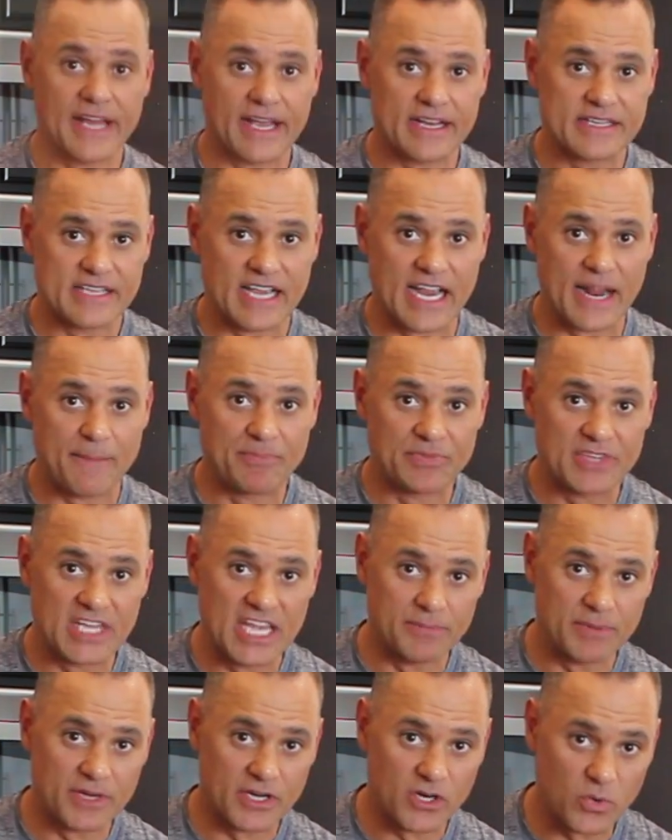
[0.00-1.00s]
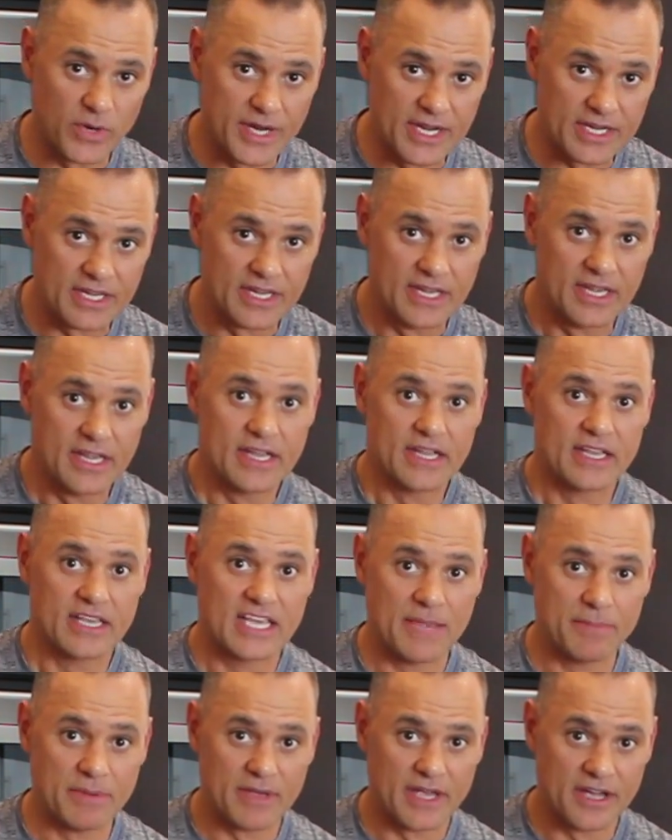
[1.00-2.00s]
next time, keep it quick,
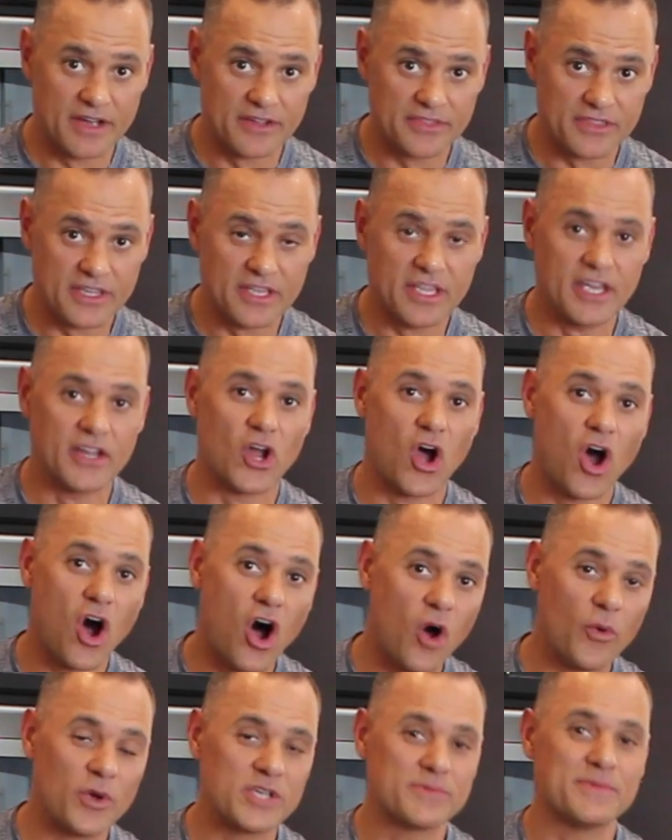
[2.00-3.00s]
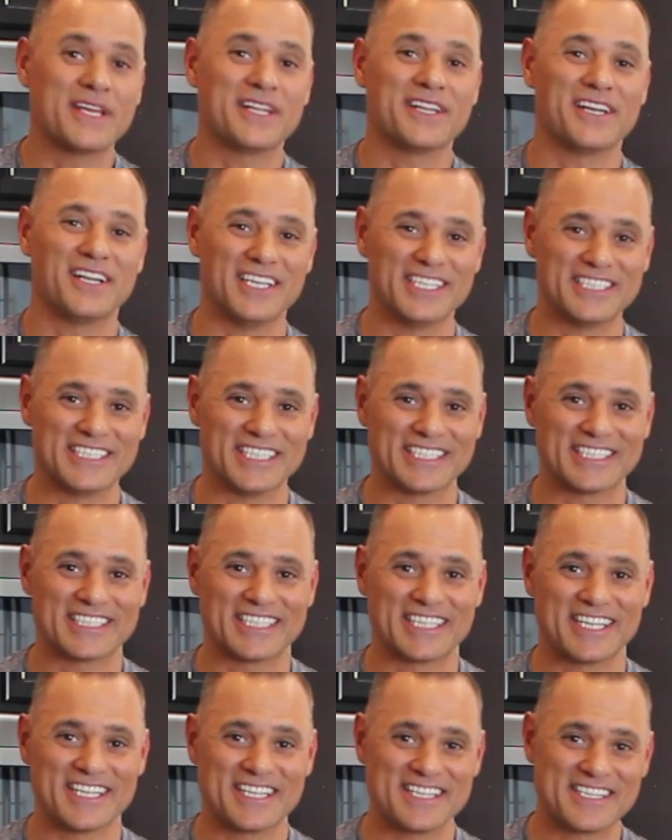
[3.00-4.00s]
keep it healthy, and always make it
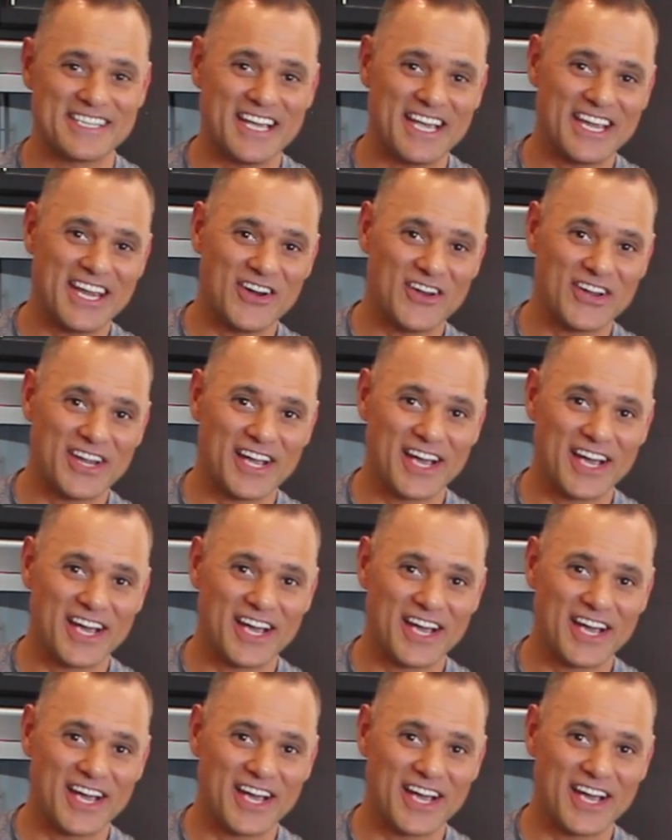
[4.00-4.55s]
delicious. Take care, you